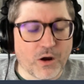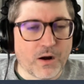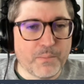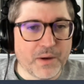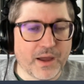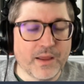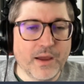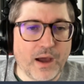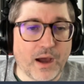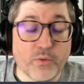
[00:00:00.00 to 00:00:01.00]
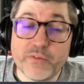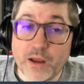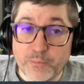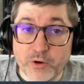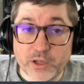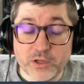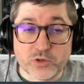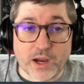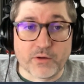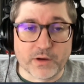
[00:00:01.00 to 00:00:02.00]
are, but we've got a pretty good
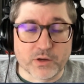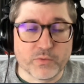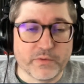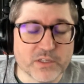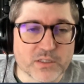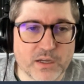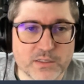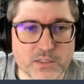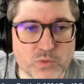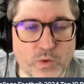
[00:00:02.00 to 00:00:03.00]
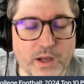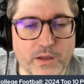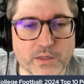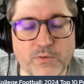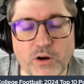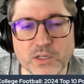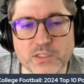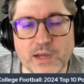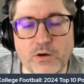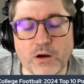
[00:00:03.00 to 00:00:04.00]
track record we've discussed as well as far as
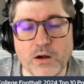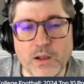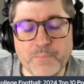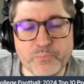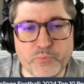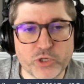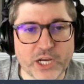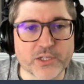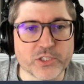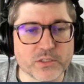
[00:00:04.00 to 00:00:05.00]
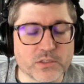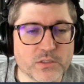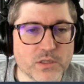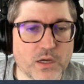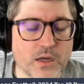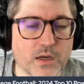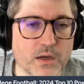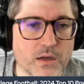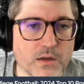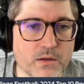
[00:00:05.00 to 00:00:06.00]
how our projections
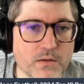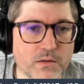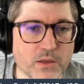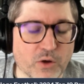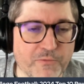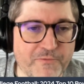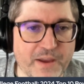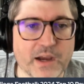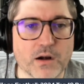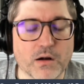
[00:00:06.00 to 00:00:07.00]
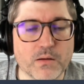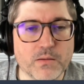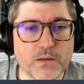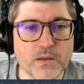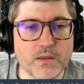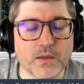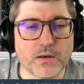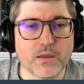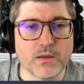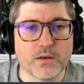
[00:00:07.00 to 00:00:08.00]
fare
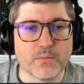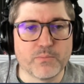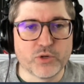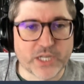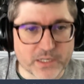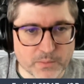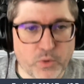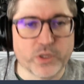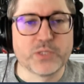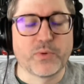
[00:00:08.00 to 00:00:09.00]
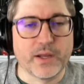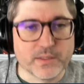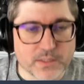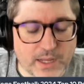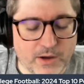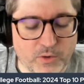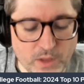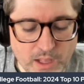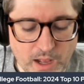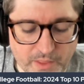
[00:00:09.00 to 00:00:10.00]
in projecting point spreads and how
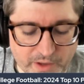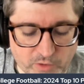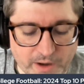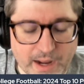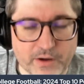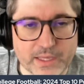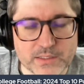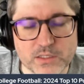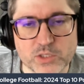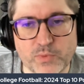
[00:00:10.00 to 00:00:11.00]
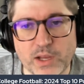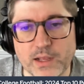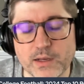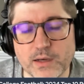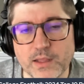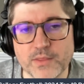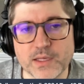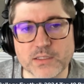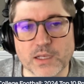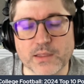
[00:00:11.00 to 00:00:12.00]
they grade out against the spread and
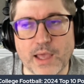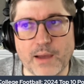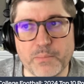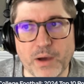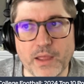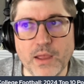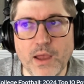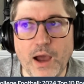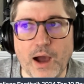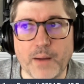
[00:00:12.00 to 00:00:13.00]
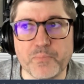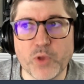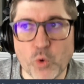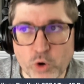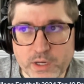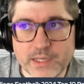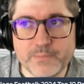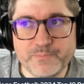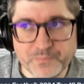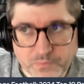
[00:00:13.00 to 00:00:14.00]
things like that. But
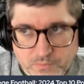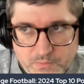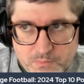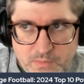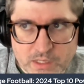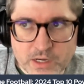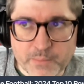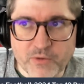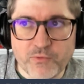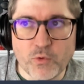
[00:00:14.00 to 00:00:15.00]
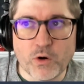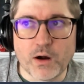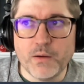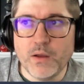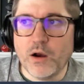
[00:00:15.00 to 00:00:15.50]
Oregon number three,